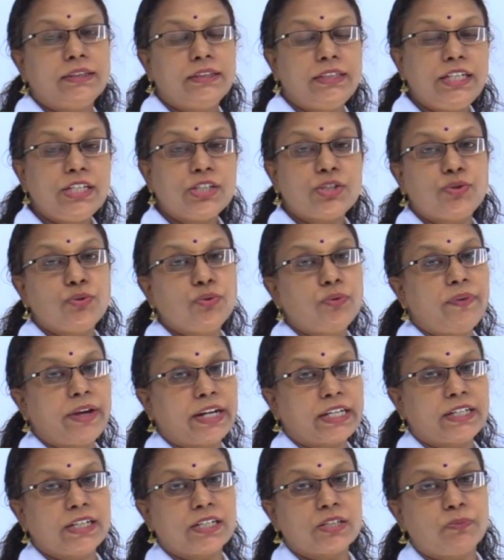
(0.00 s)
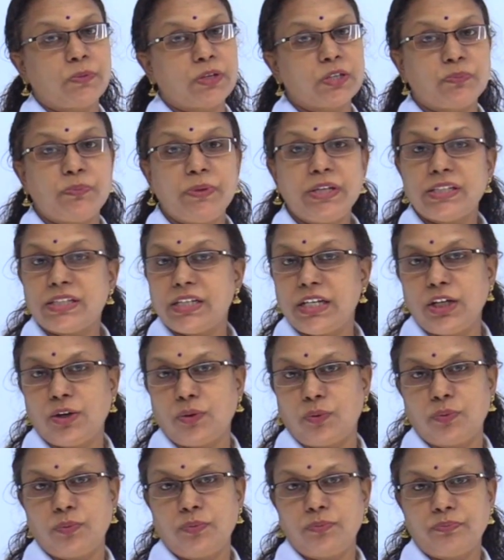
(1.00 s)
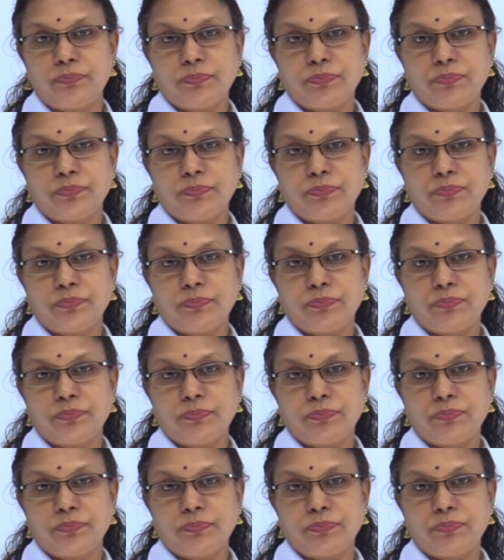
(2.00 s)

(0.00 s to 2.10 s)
these two vectors must be 0.